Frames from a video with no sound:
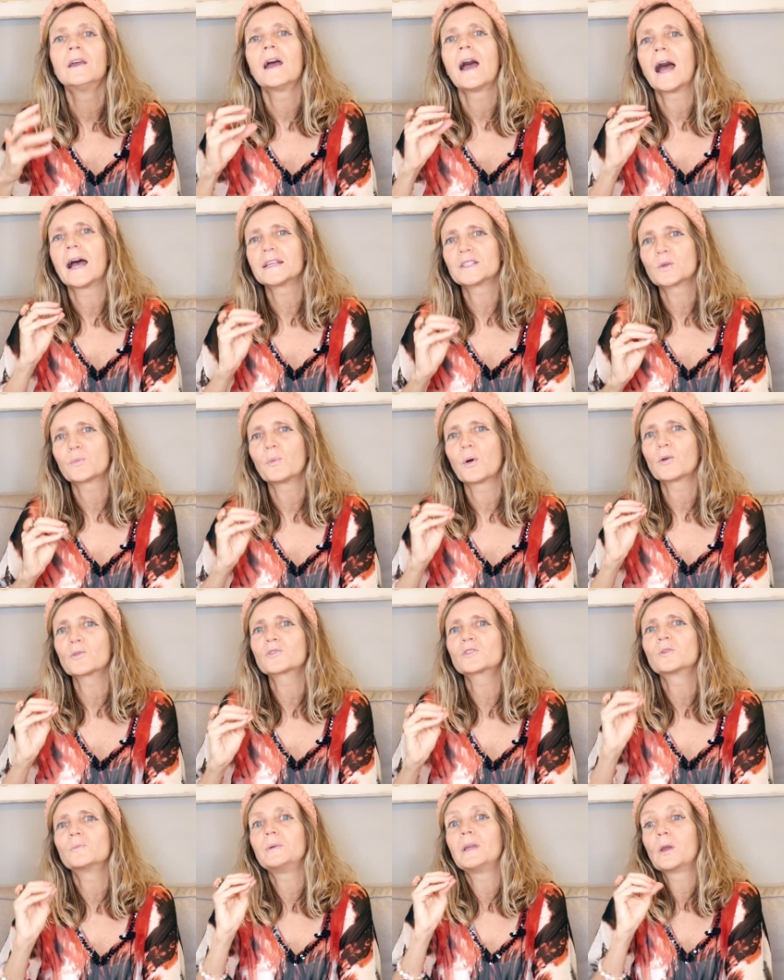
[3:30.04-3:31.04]
as
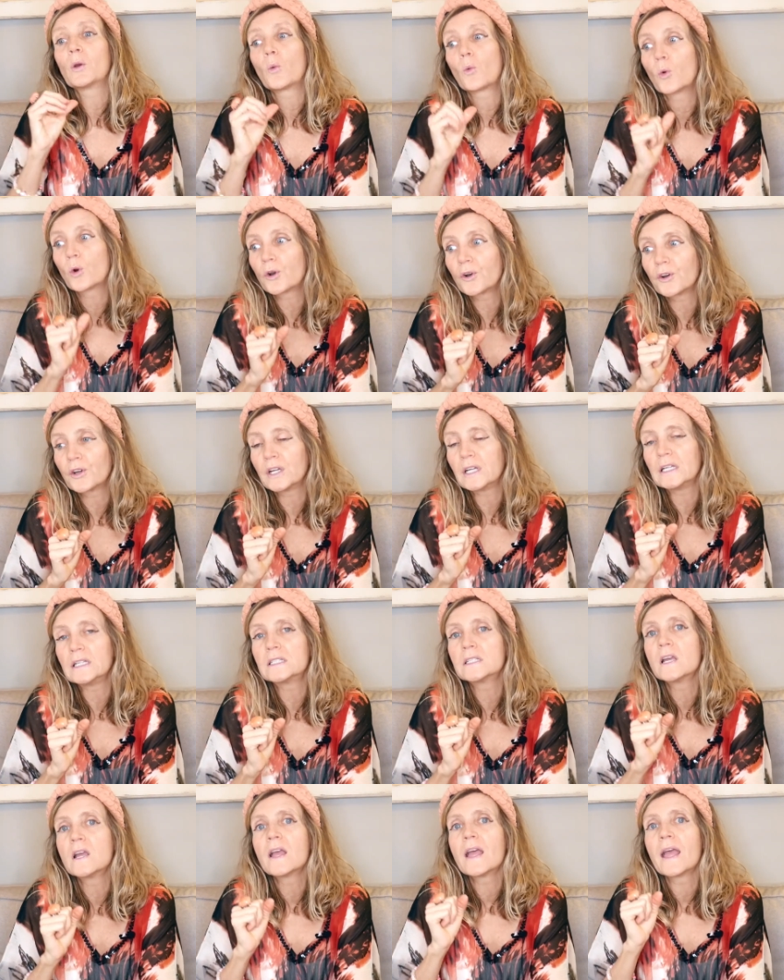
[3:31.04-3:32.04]
opposed to being
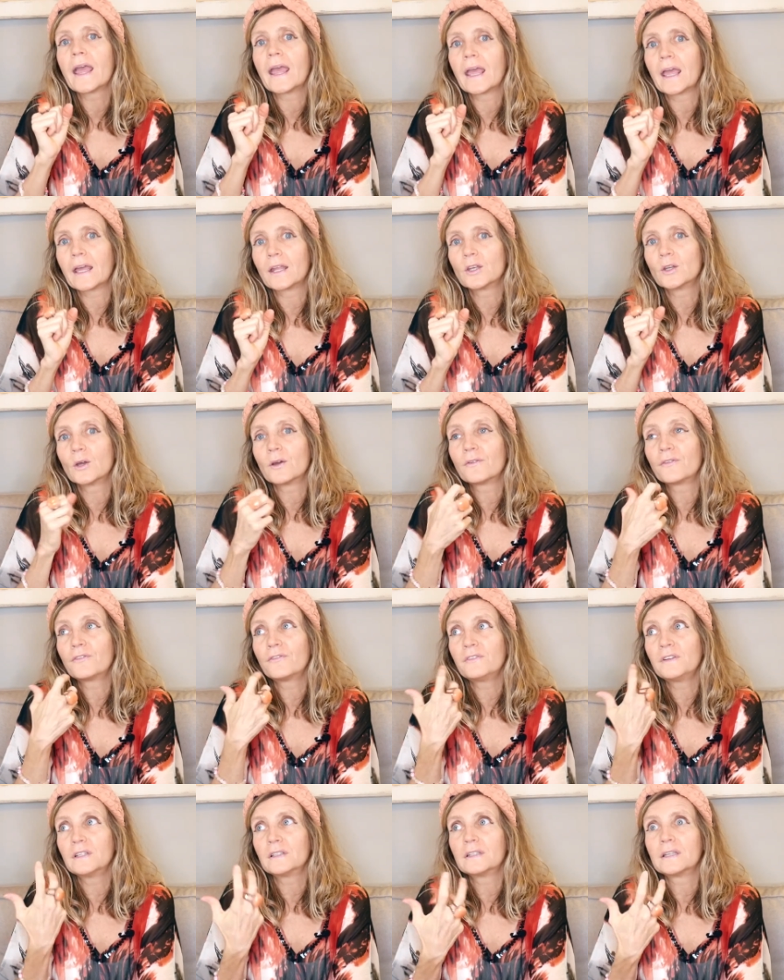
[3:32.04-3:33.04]
worried and
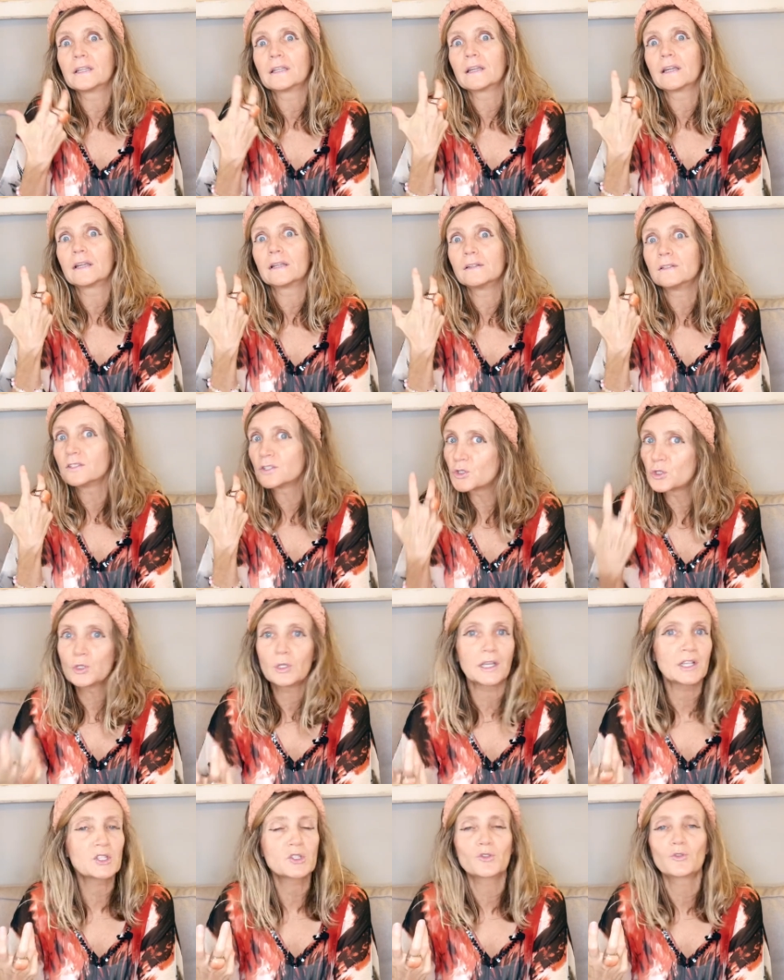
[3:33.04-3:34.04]
feeling
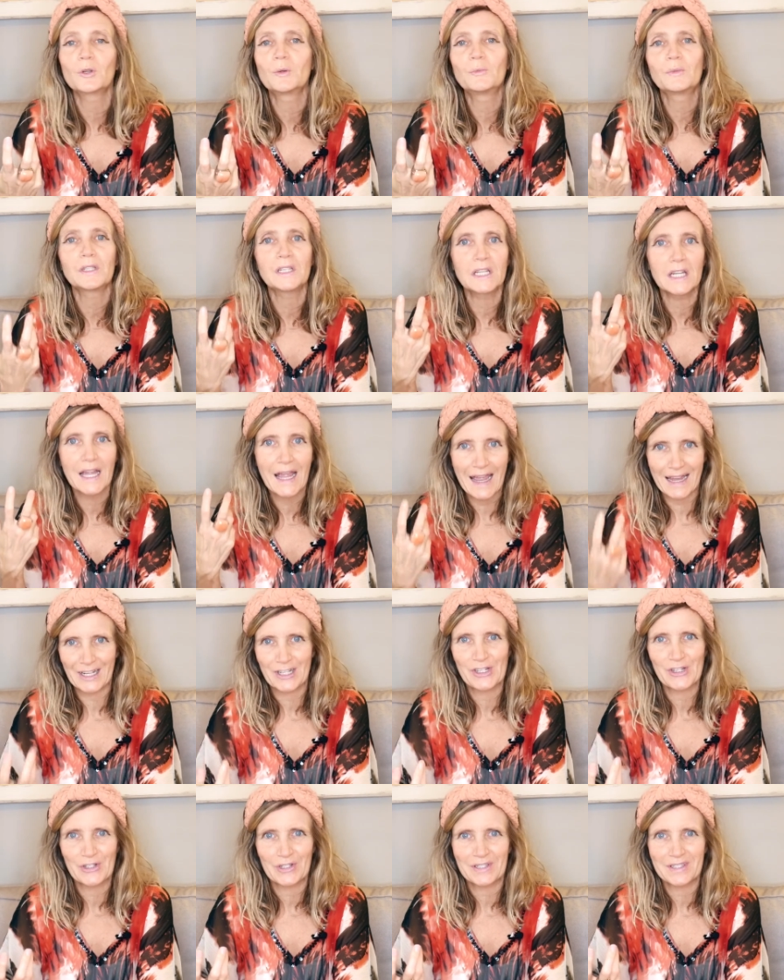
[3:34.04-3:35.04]
extremely
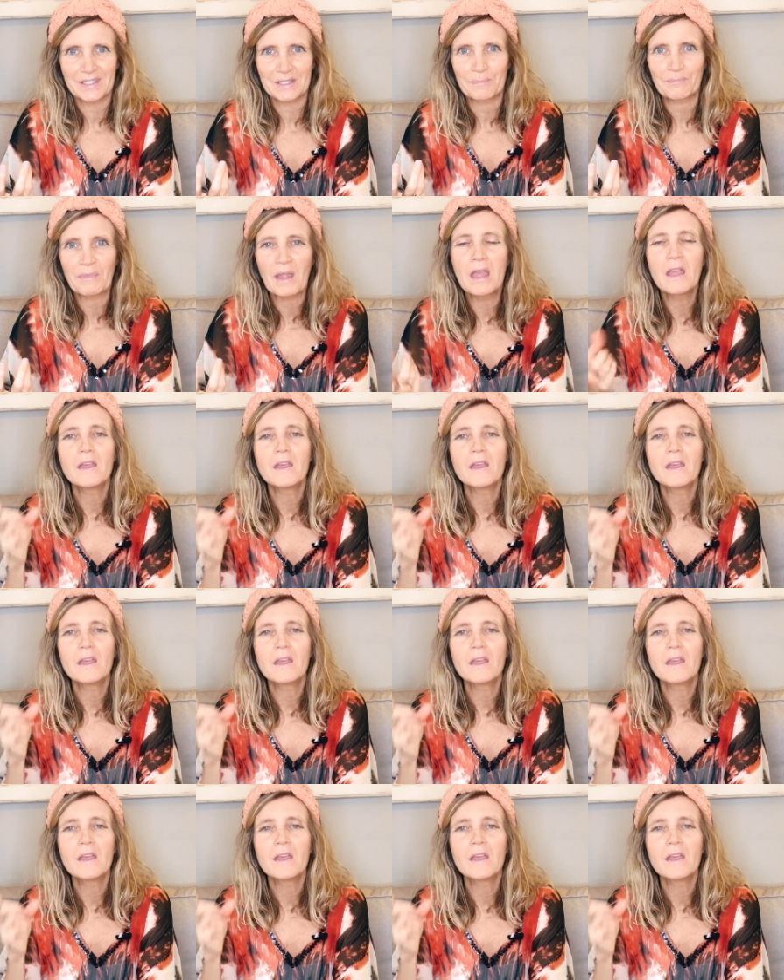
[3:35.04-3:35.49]
anxious.